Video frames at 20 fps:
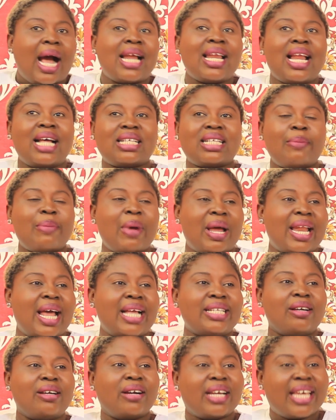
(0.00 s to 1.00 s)
and I said, be a
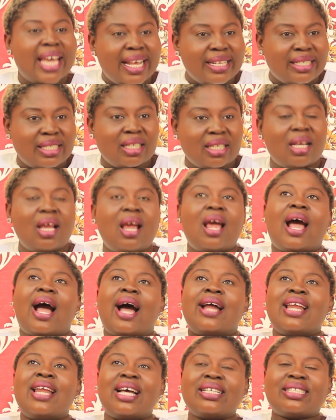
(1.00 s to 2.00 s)
Nigel Gazi,
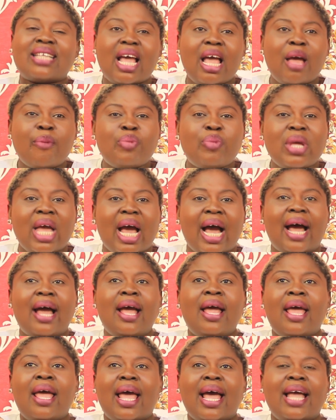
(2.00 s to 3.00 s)
and I said, a beer,
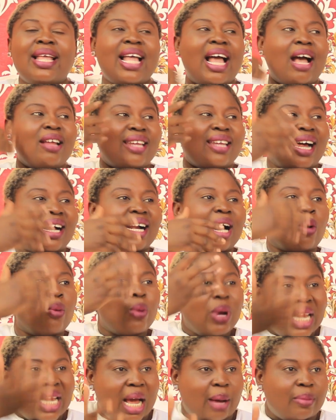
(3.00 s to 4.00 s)
a year, Duncan
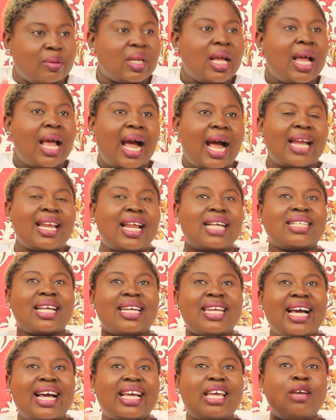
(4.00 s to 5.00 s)
Williams. And I
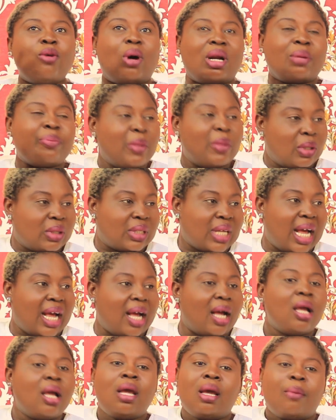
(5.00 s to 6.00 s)
said that he would mill,
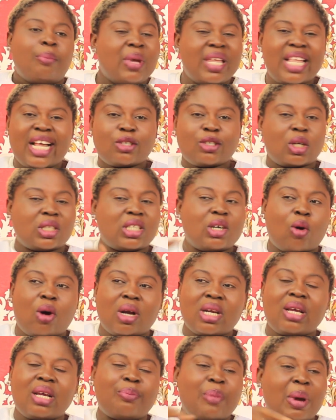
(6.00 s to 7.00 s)
sir. Me nyesho se
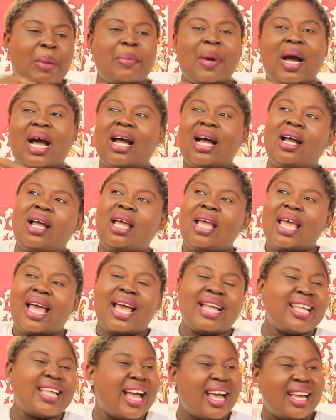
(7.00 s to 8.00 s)
kwa de, bema
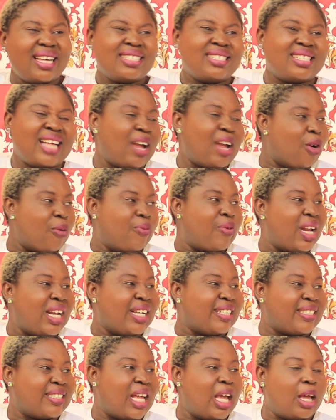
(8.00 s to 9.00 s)
yeah, Zion
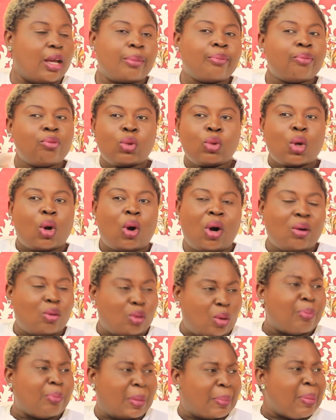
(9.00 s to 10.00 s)
Felix. Yeah.
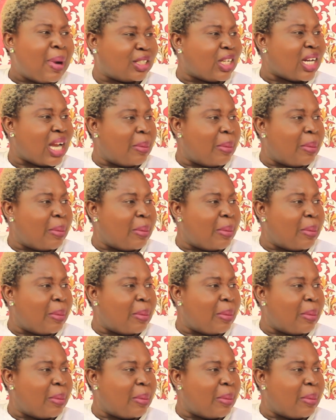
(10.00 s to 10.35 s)
Or Matter